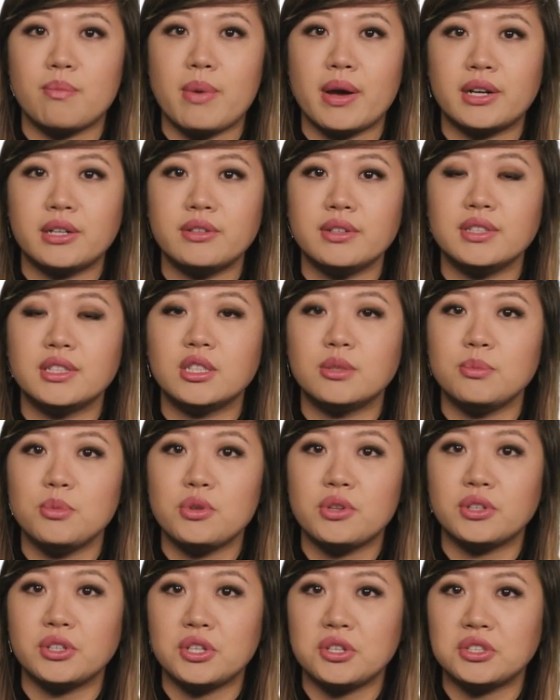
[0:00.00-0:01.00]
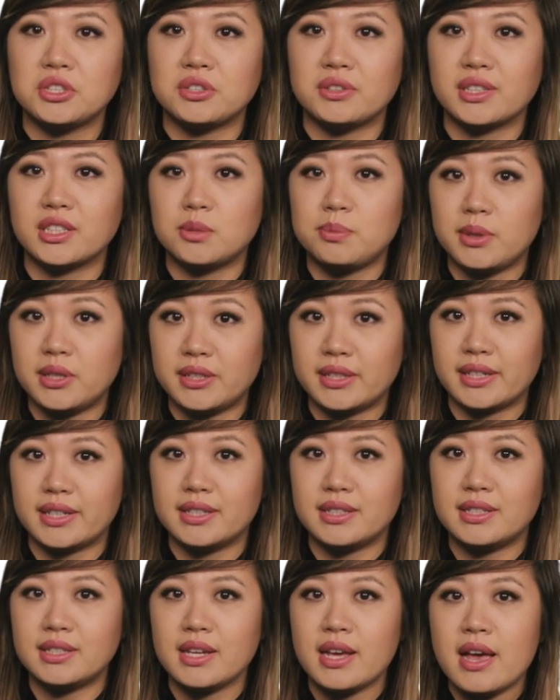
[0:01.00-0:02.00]
better and smoother user
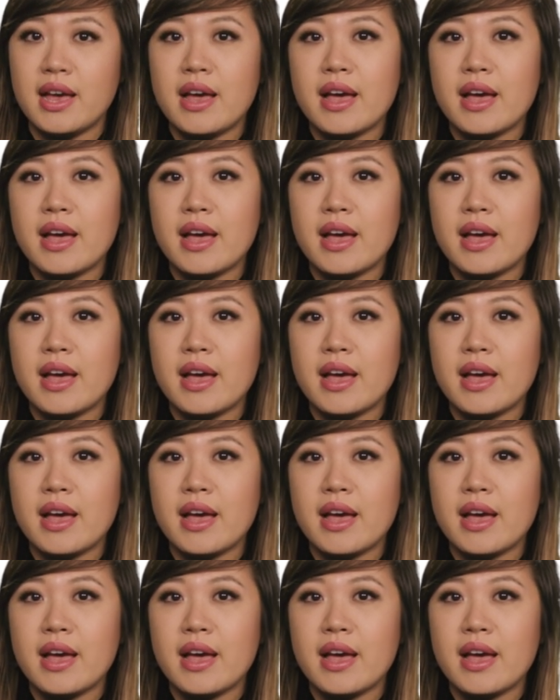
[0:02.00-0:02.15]
experience,